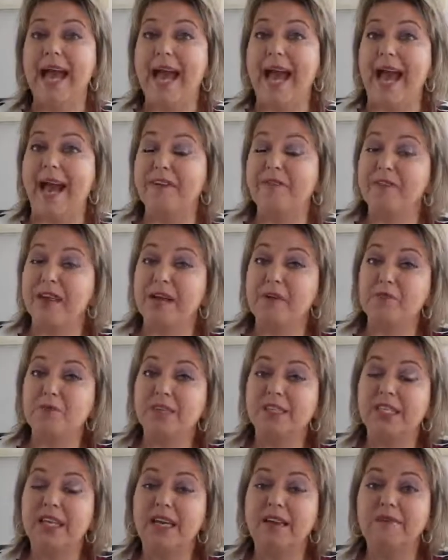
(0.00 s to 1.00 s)
Have they
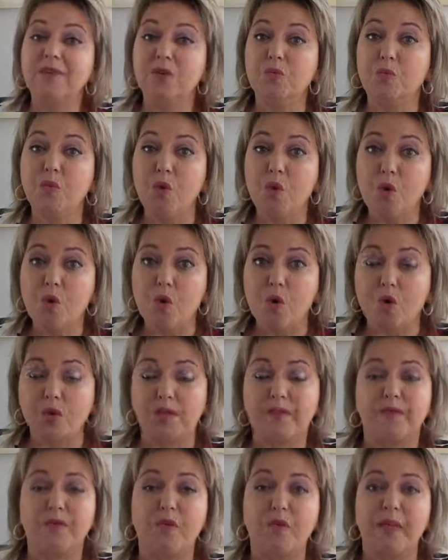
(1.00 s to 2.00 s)
received
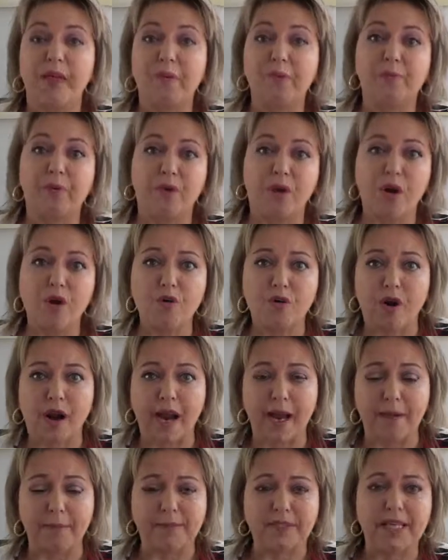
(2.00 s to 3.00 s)
awards for their
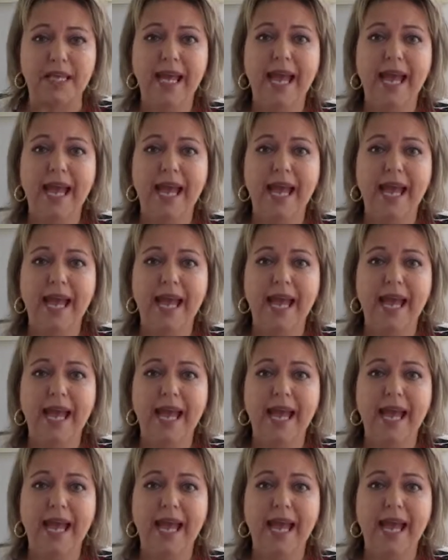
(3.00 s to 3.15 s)
programs?